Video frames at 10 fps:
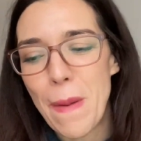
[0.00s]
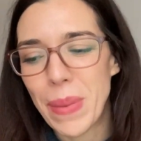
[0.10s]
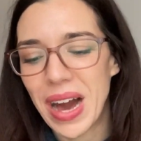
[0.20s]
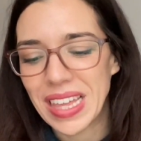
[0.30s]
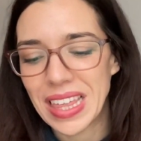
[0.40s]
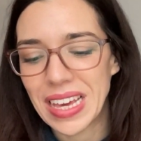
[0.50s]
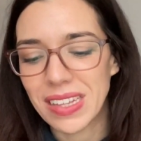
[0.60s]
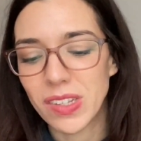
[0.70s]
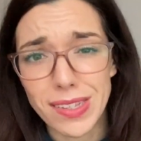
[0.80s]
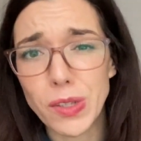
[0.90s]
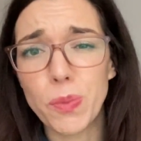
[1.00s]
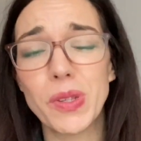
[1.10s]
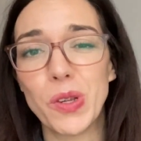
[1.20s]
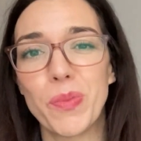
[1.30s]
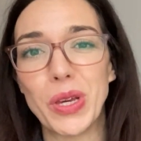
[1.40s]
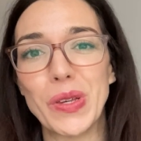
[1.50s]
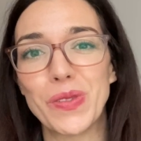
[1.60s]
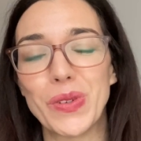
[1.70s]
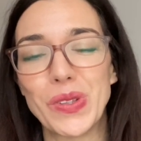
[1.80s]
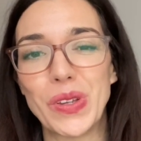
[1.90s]
But I think it's super
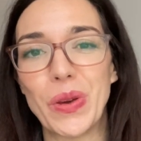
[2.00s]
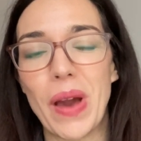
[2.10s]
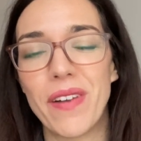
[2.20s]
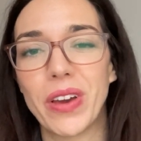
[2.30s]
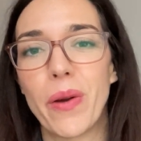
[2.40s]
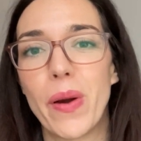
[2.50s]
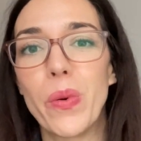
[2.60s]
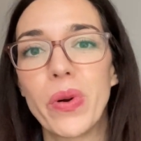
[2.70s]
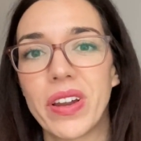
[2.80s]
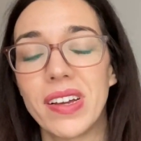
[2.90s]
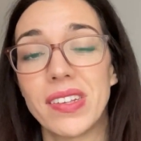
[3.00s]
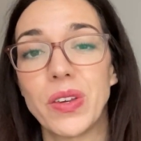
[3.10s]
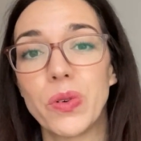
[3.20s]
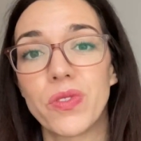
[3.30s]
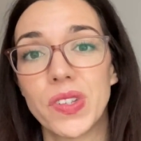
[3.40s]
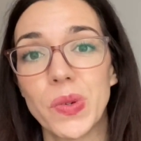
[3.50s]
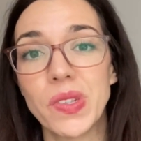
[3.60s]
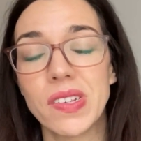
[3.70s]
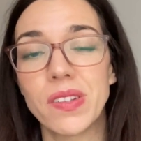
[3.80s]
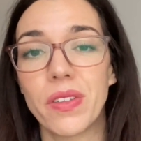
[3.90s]
useful to have a go at organizing your
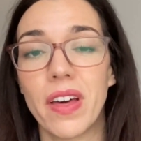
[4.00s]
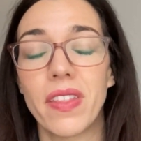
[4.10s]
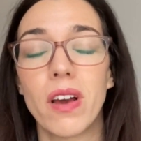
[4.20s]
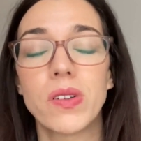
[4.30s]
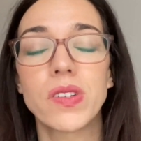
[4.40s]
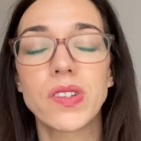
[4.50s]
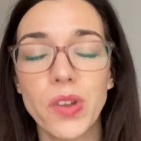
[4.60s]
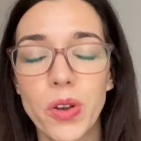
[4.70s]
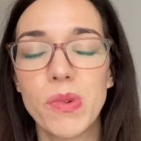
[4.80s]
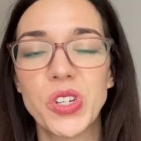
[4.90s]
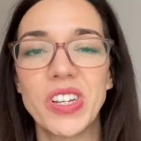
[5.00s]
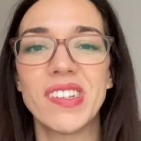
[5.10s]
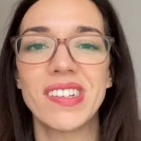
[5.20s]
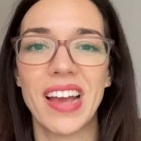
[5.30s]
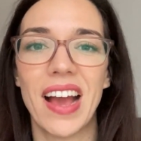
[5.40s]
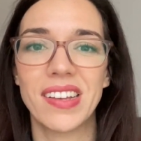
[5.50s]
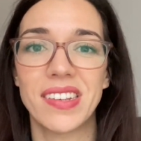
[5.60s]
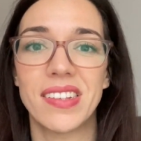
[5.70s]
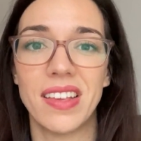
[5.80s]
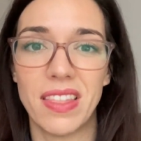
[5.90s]
resources so that they are so much easier to
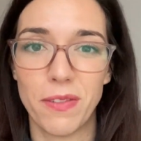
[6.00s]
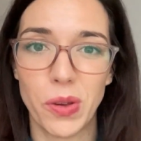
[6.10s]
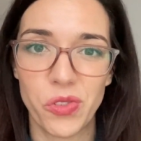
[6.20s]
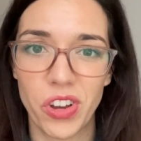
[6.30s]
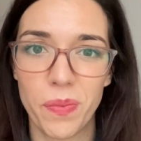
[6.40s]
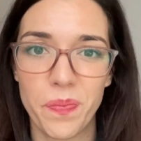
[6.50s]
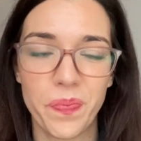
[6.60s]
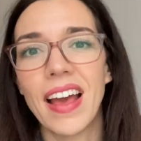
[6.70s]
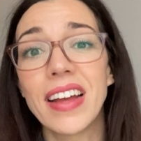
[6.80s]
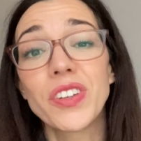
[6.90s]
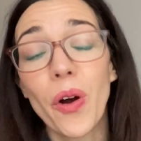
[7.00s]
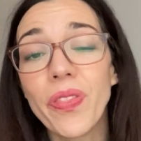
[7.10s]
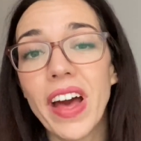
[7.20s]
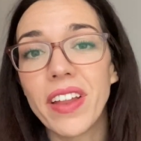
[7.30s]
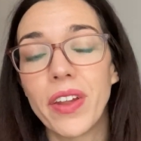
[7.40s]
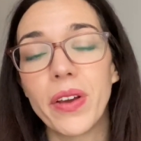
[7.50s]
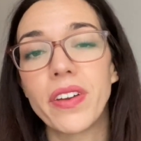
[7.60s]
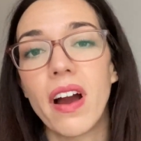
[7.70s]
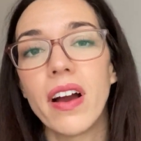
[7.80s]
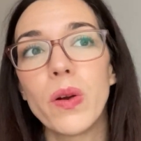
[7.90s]
access in the future. And on that note,
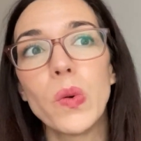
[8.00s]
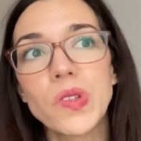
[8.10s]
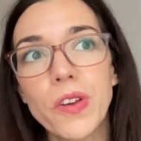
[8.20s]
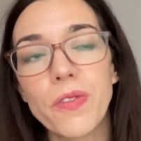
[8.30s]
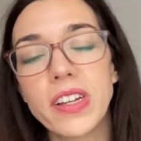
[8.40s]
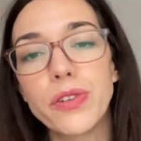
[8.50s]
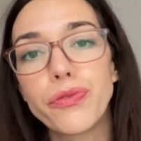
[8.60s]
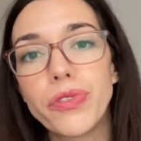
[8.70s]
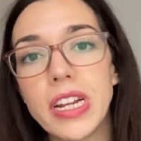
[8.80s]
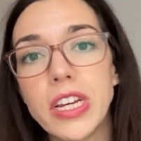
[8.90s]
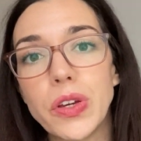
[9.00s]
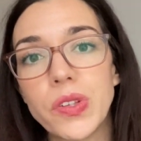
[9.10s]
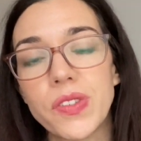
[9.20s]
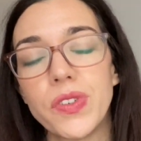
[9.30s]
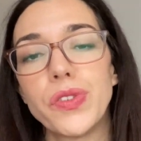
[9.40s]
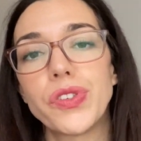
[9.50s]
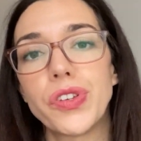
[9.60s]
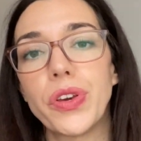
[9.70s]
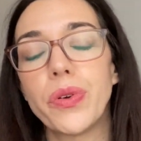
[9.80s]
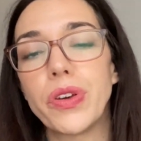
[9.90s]
I also find it really useful
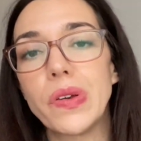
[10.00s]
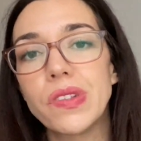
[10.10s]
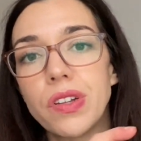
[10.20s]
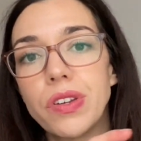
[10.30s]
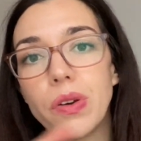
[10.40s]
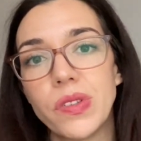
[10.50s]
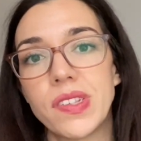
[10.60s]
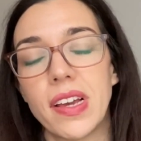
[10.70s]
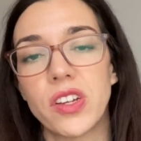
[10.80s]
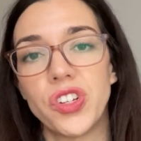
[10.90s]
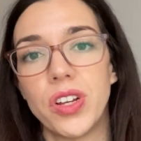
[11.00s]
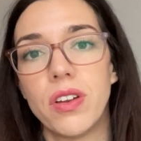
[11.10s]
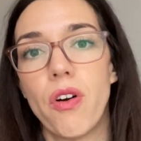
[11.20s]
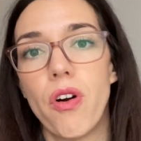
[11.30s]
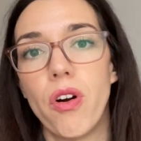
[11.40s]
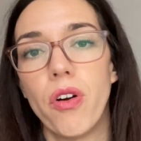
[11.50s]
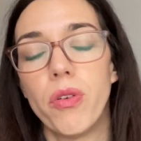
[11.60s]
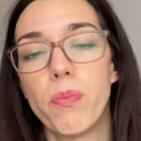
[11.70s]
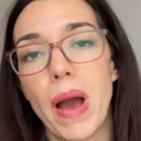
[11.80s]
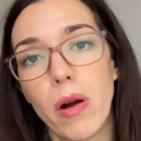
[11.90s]
to use the notes section
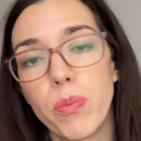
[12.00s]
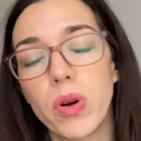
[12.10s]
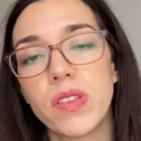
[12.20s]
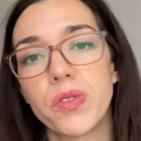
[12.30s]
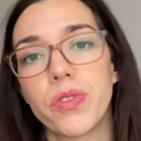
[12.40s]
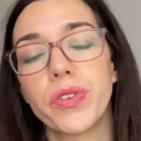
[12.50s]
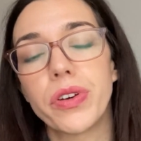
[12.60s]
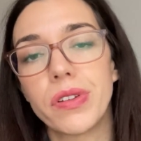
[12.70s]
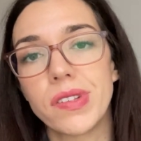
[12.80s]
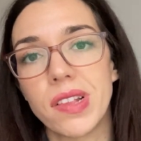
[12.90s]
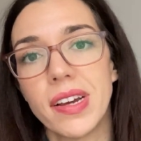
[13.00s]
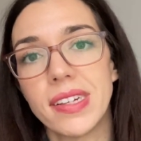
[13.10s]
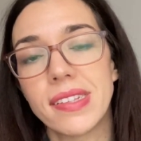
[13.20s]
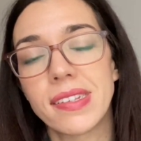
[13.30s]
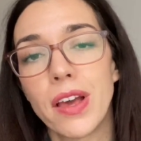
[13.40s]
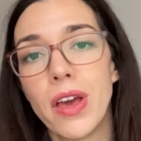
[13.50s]
on PowerPoint or on Google Slides.